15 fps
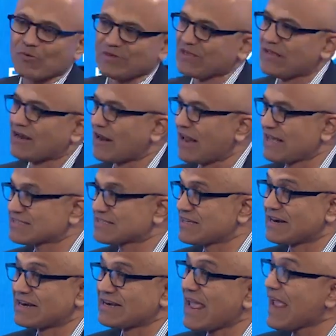and within less
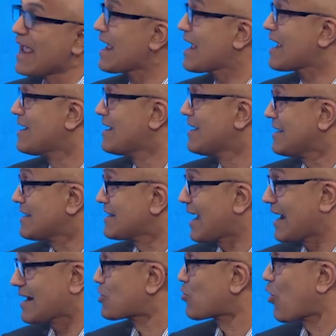than a day
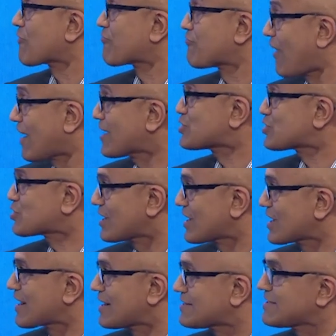get it all
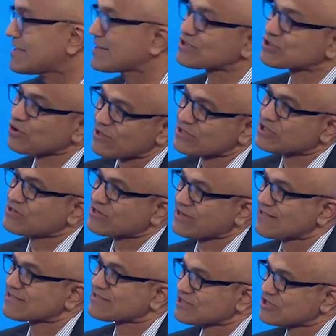functioning, I think, is also
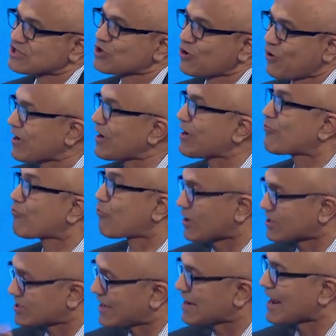tells the story of
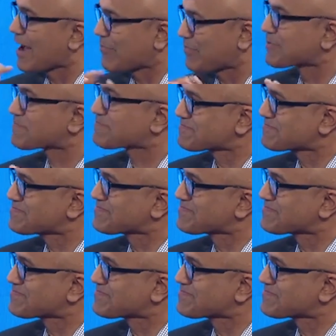what can happen.